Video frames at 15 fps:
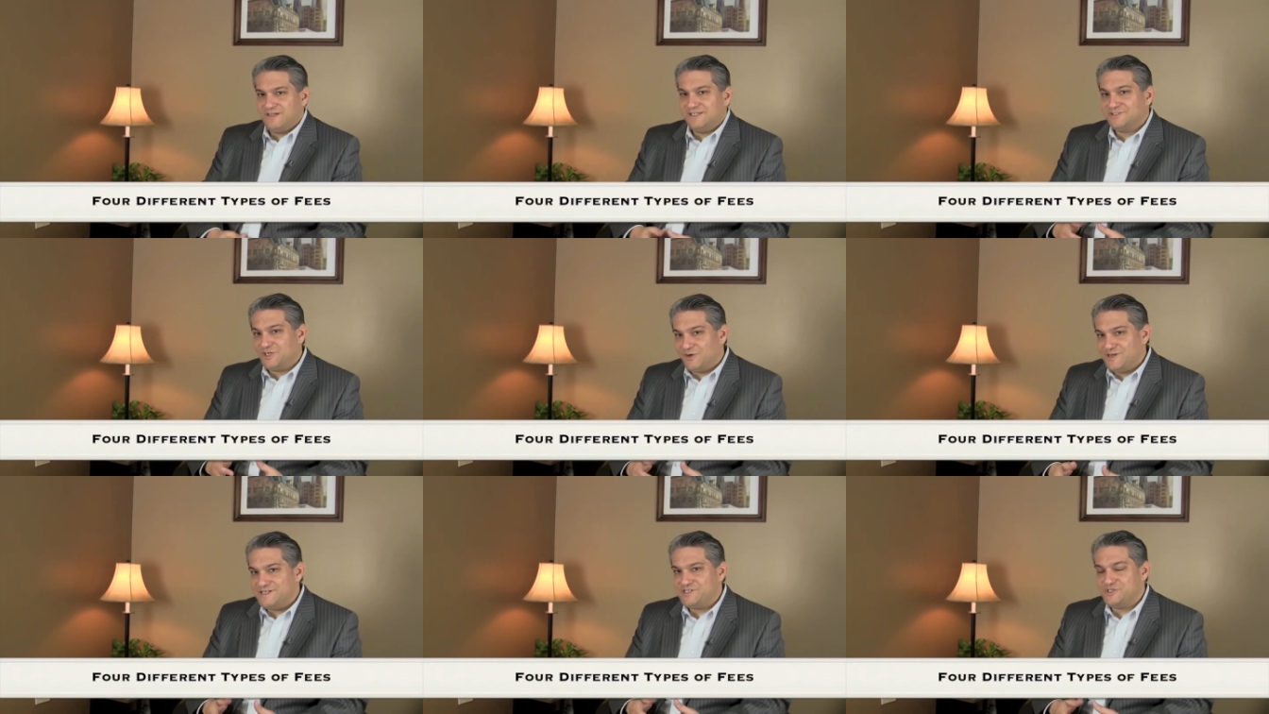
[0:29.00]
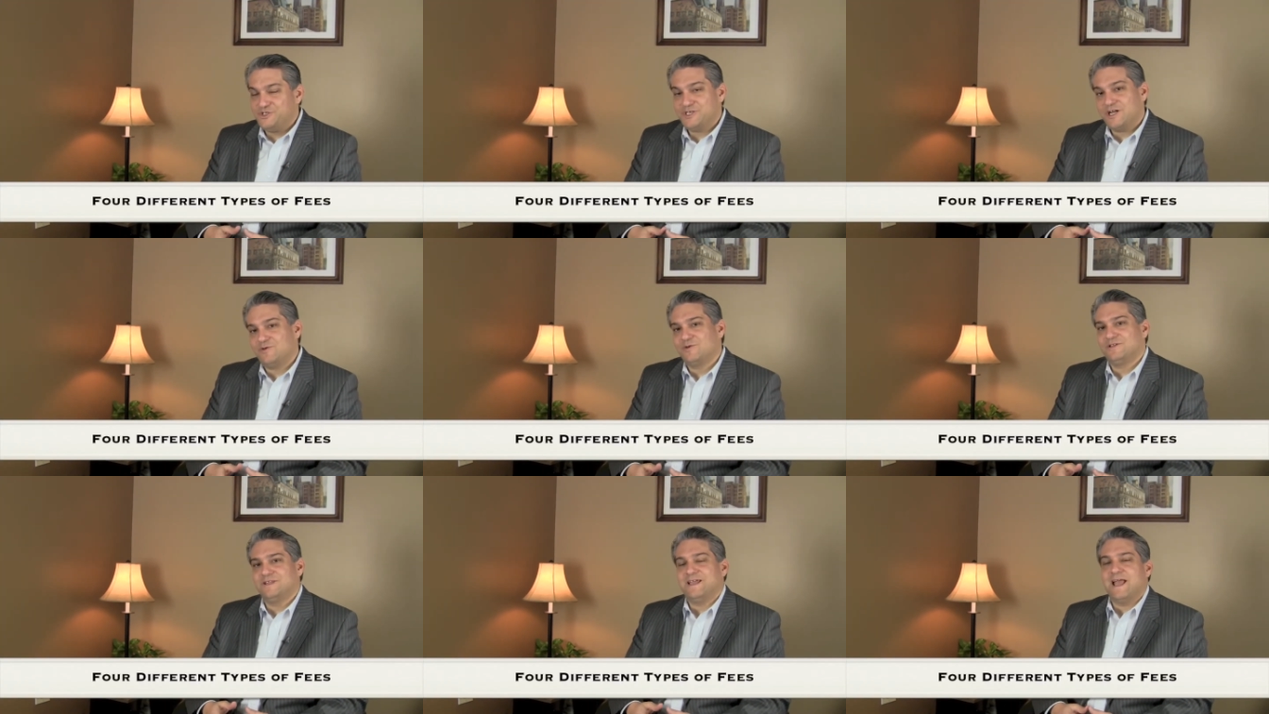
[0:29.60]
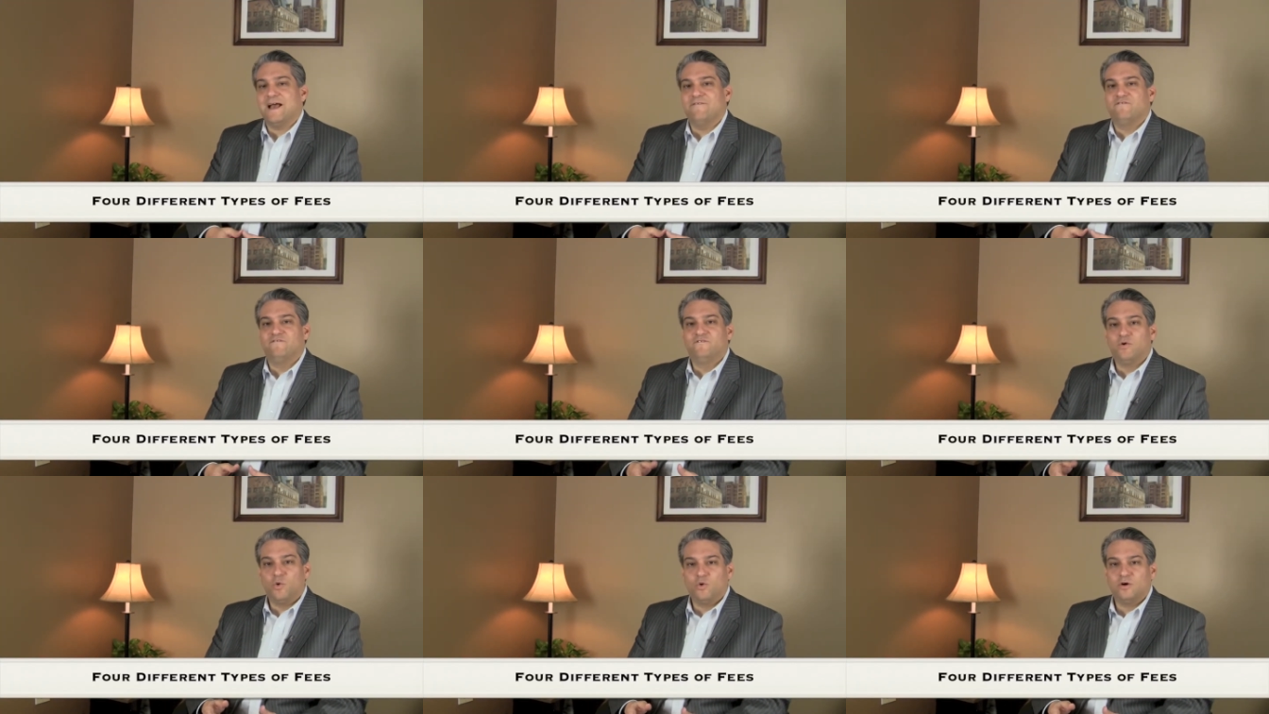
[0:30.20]
Attorneys generally have
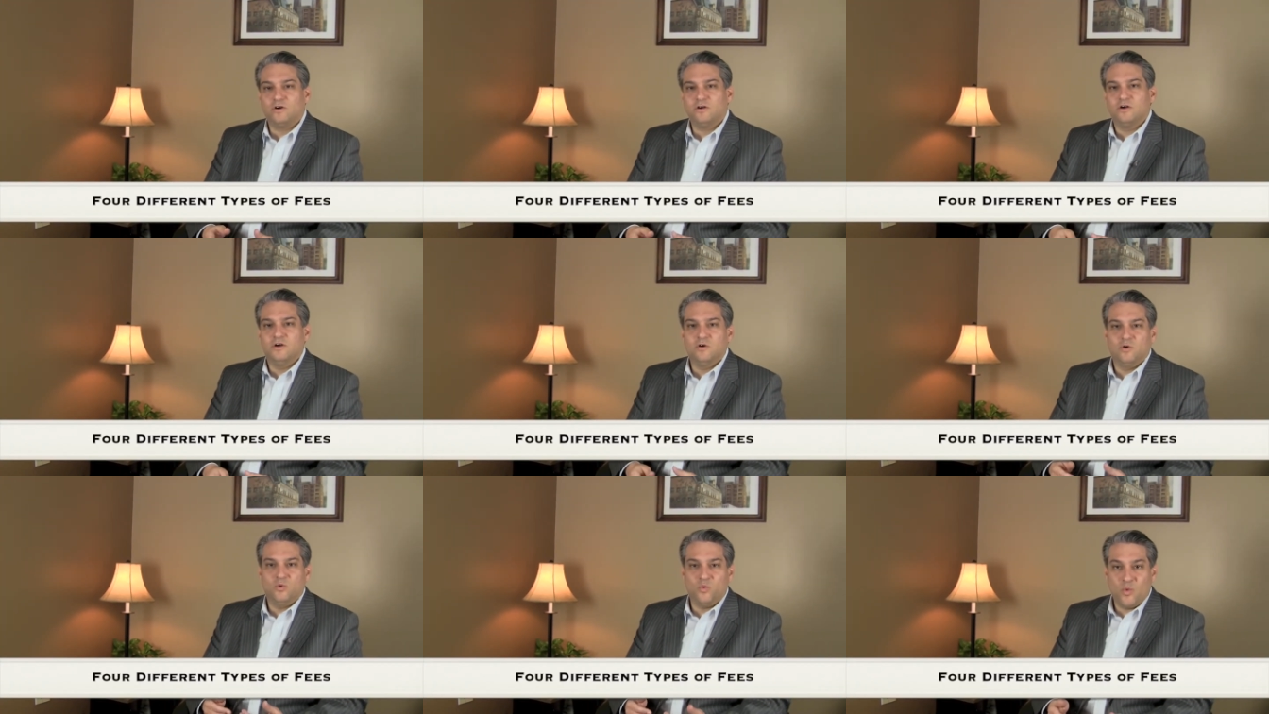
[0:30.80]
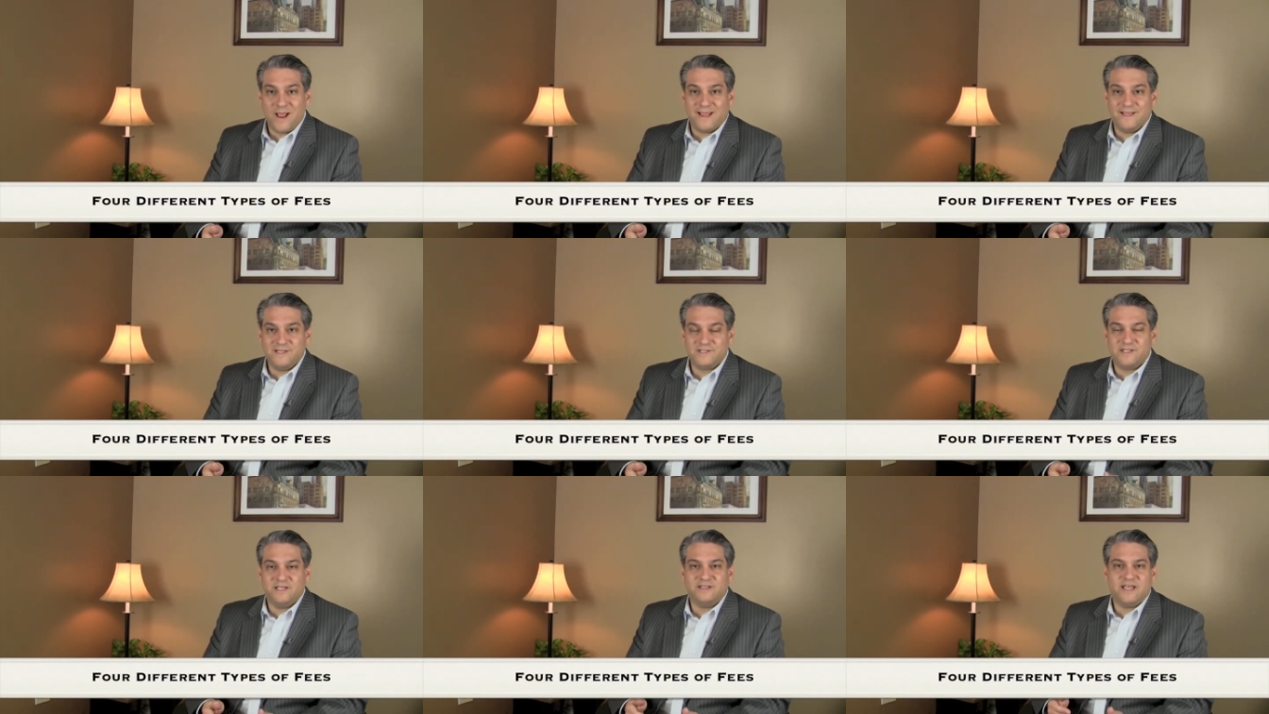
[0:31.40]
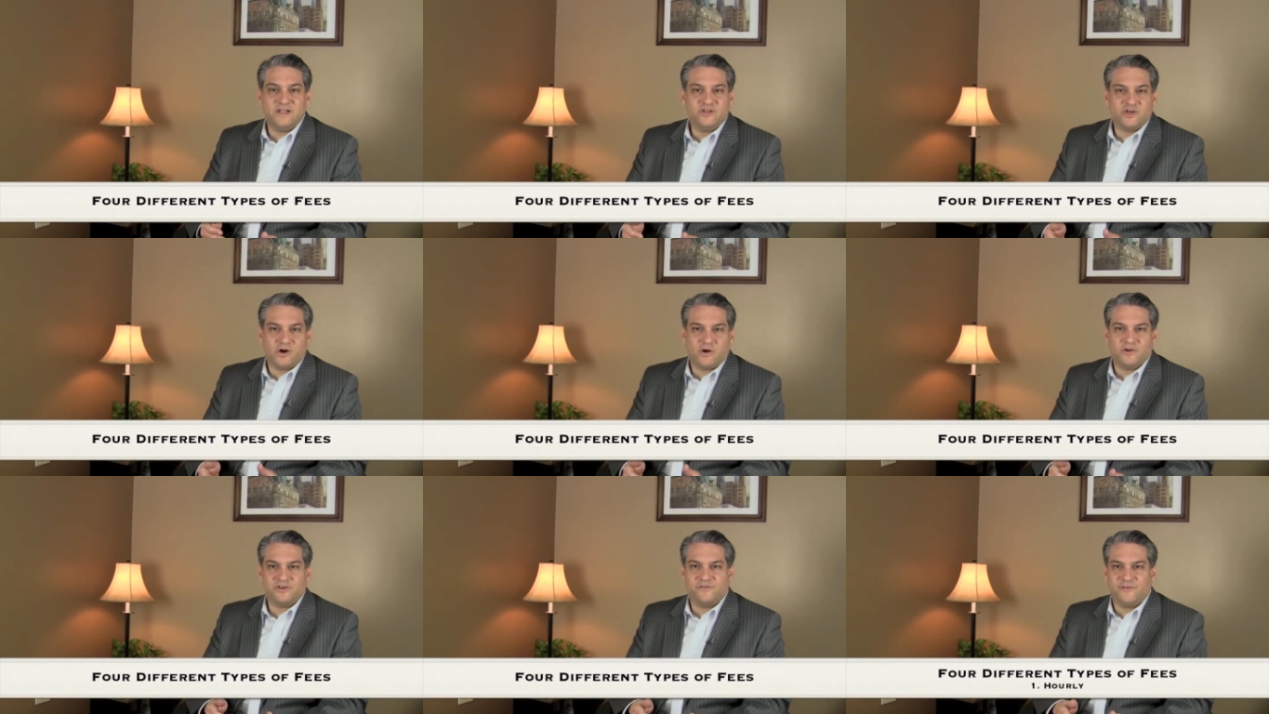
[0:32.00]
4 ways that they
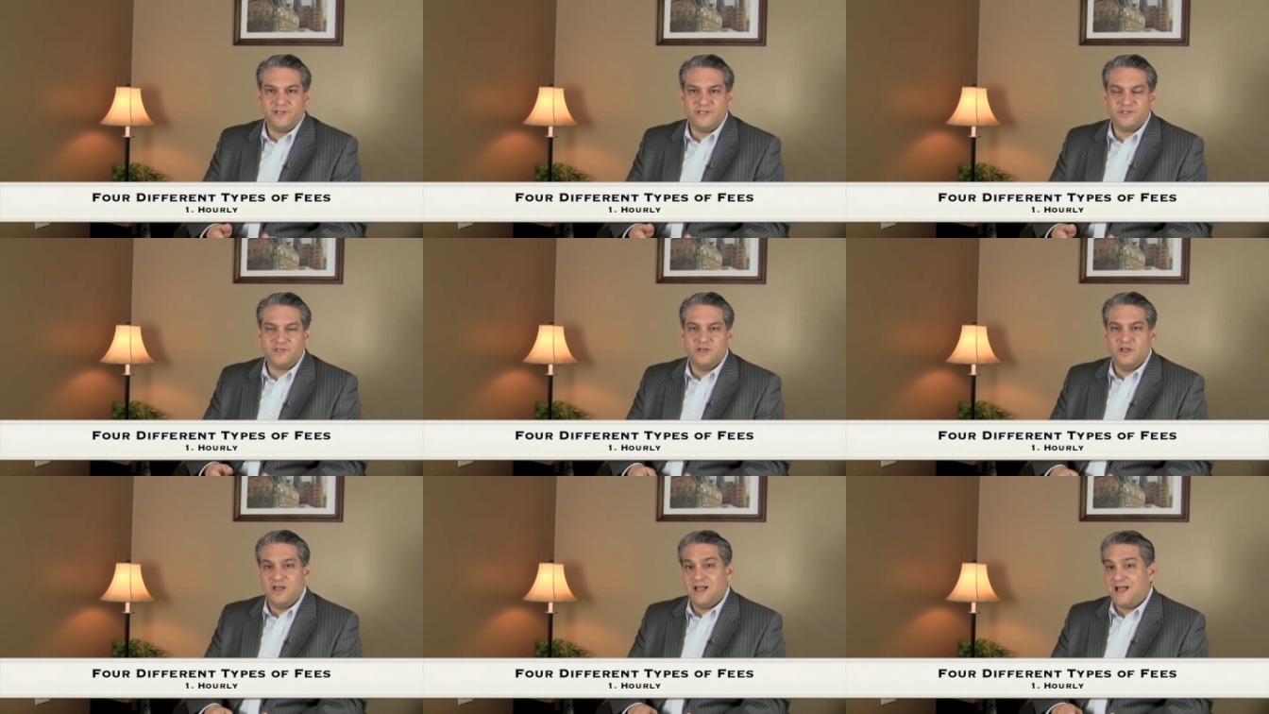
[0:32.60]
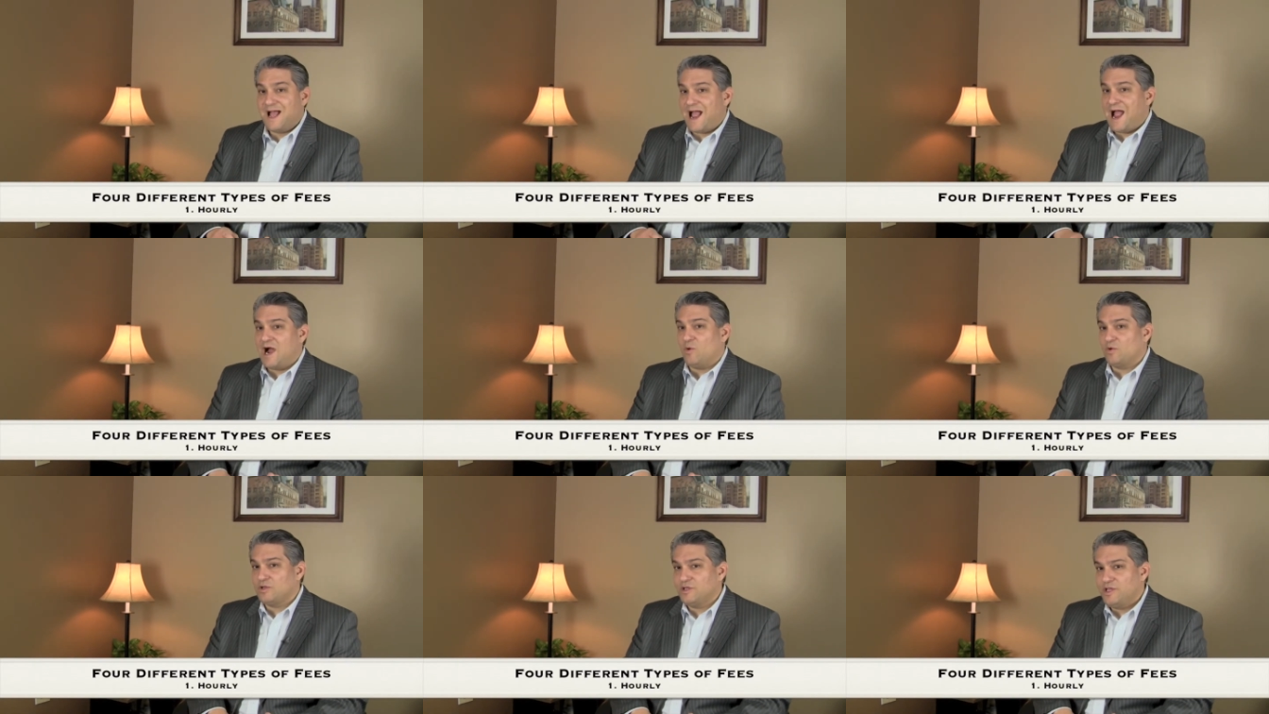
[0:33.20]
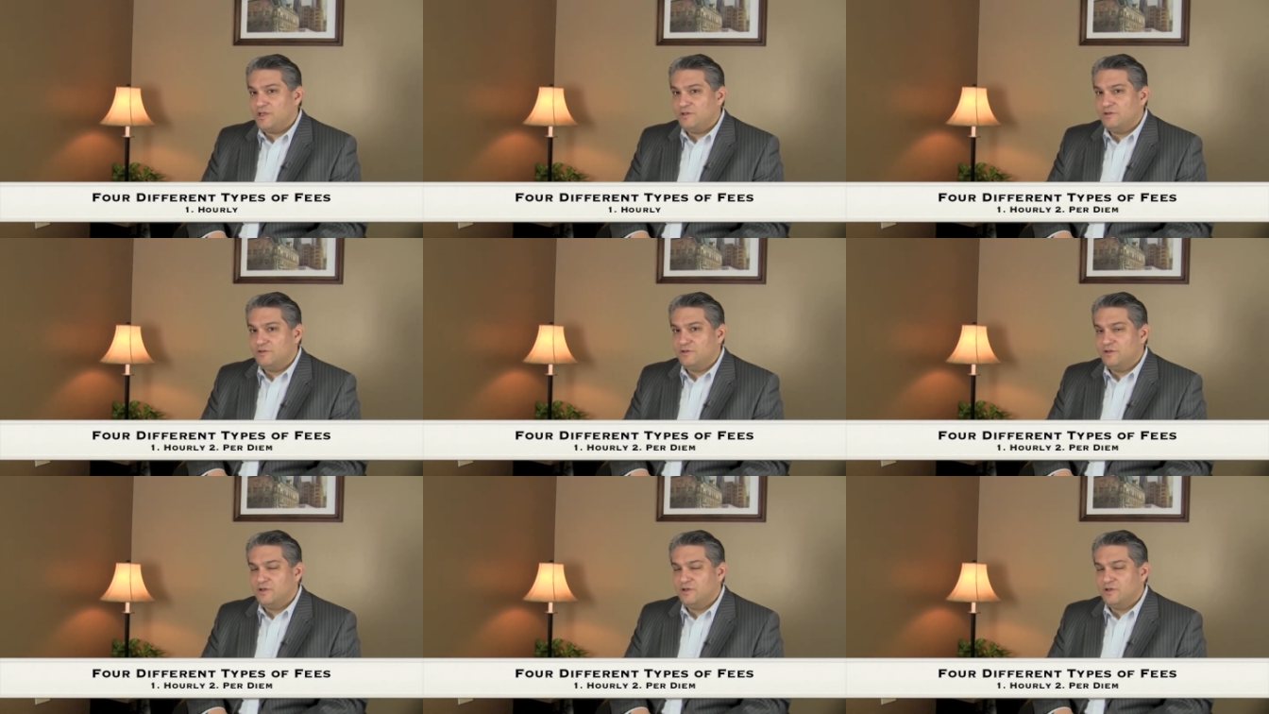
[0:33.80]
charge fees: hourly,